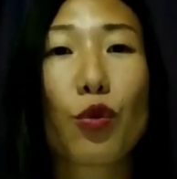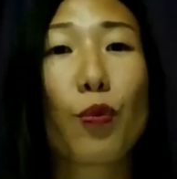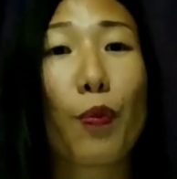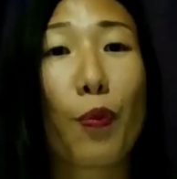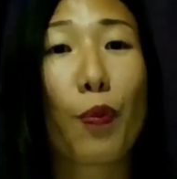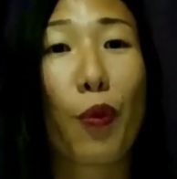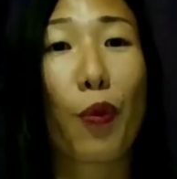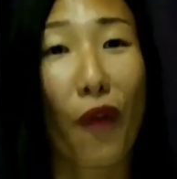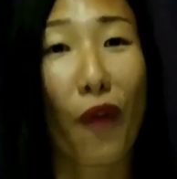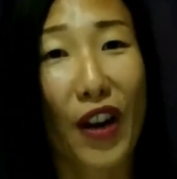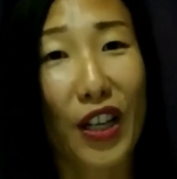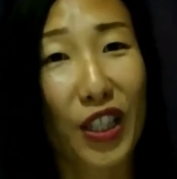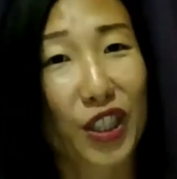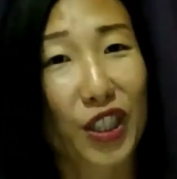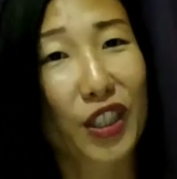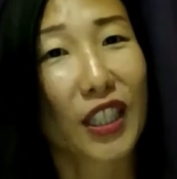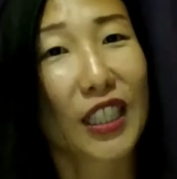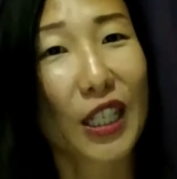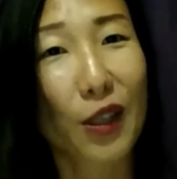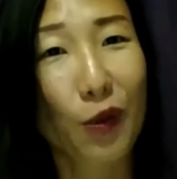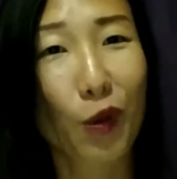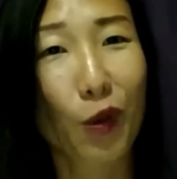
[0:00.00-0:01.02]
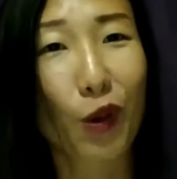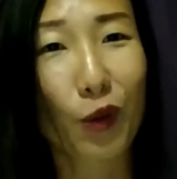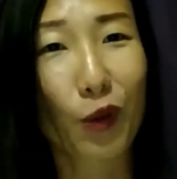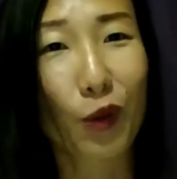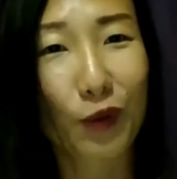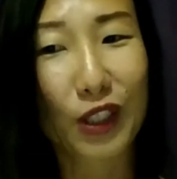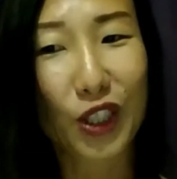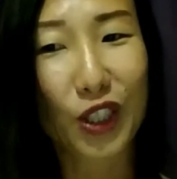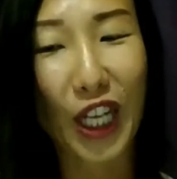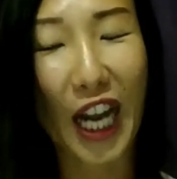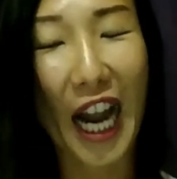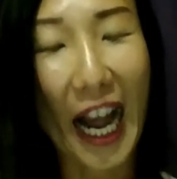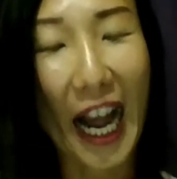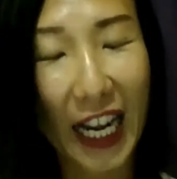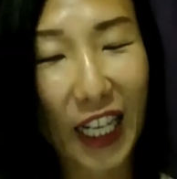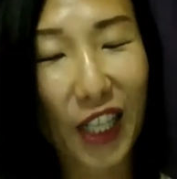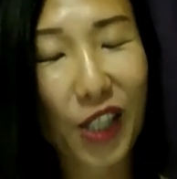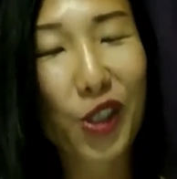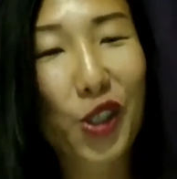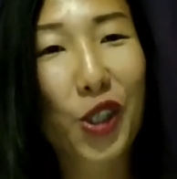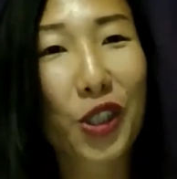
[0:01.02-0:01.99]
professionally will
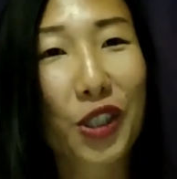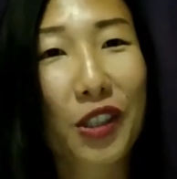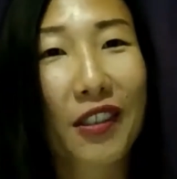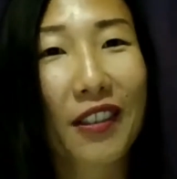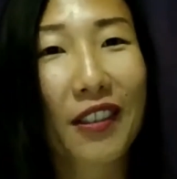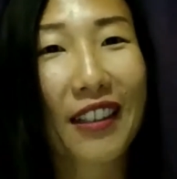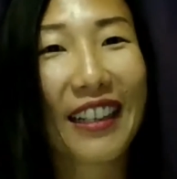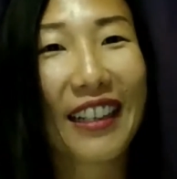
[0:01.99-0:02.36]
challenge